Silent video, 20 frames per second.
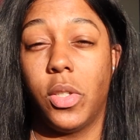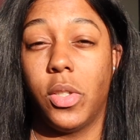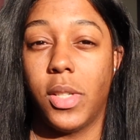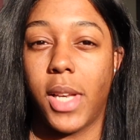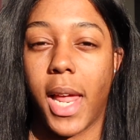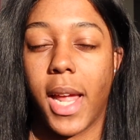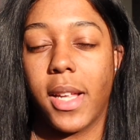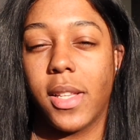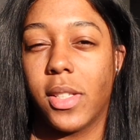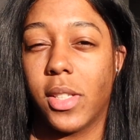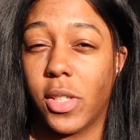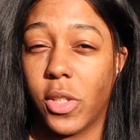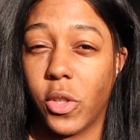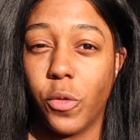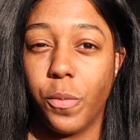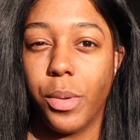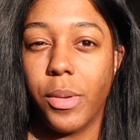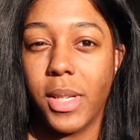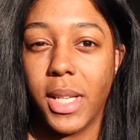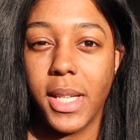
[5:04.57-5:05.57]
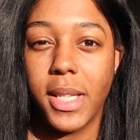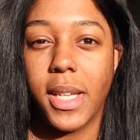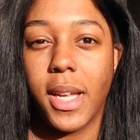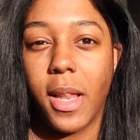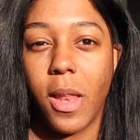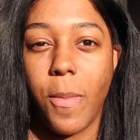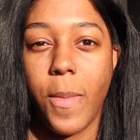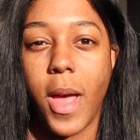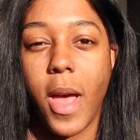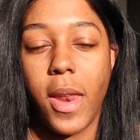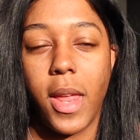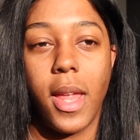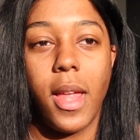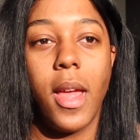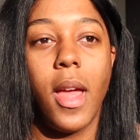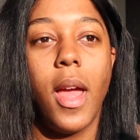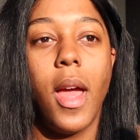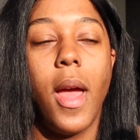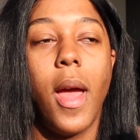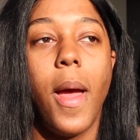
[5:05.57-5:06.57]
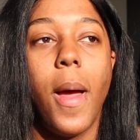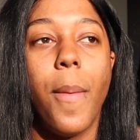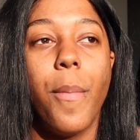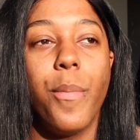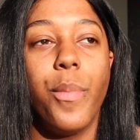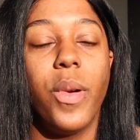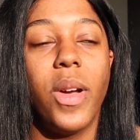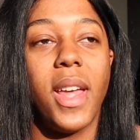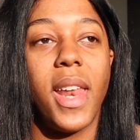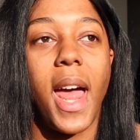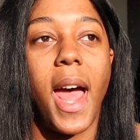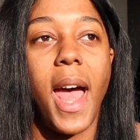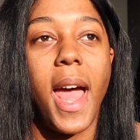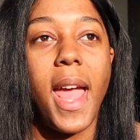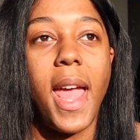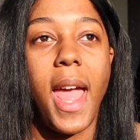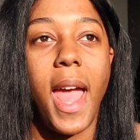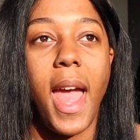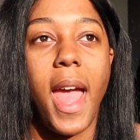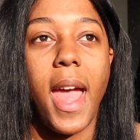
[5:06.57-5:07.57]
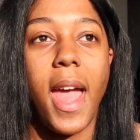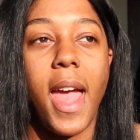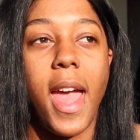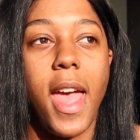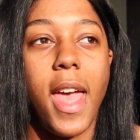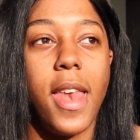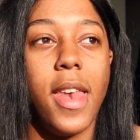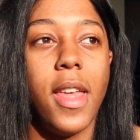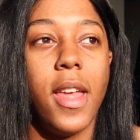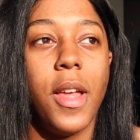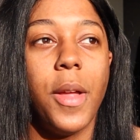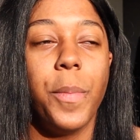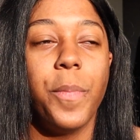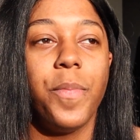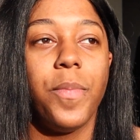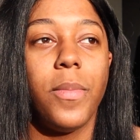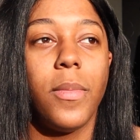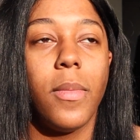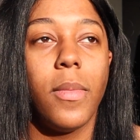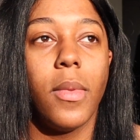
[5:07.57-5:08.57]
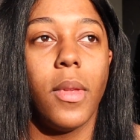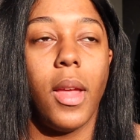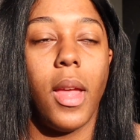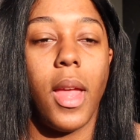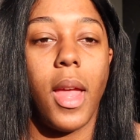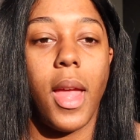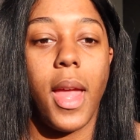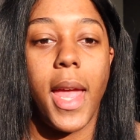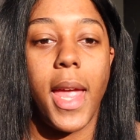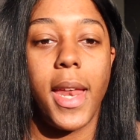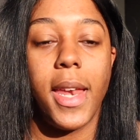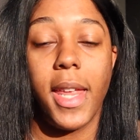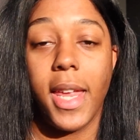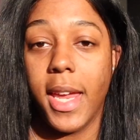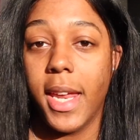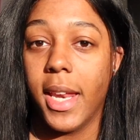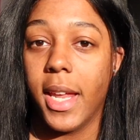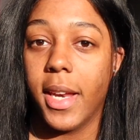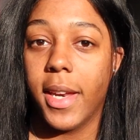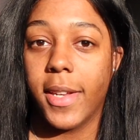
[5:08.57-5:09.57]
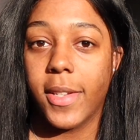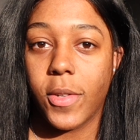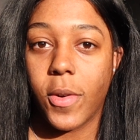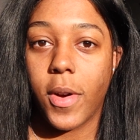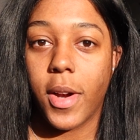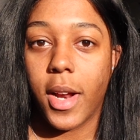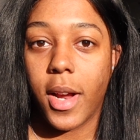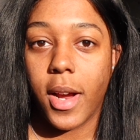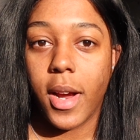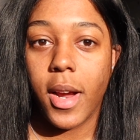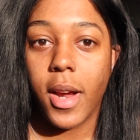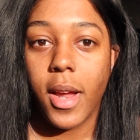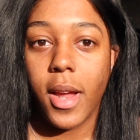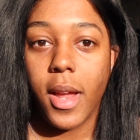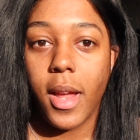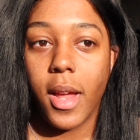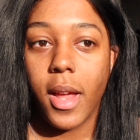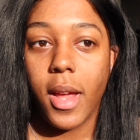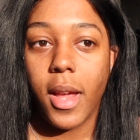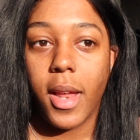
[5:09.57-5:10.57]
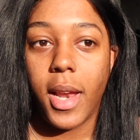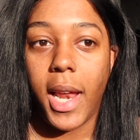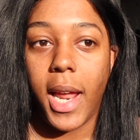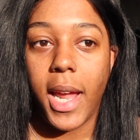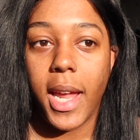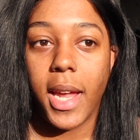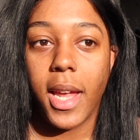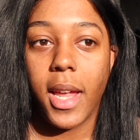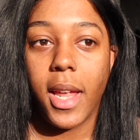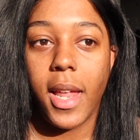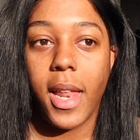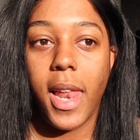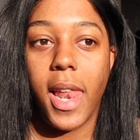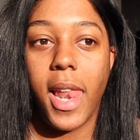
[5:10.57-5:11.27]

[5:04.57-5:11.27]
like super detail about it, but I had an eating disorder, like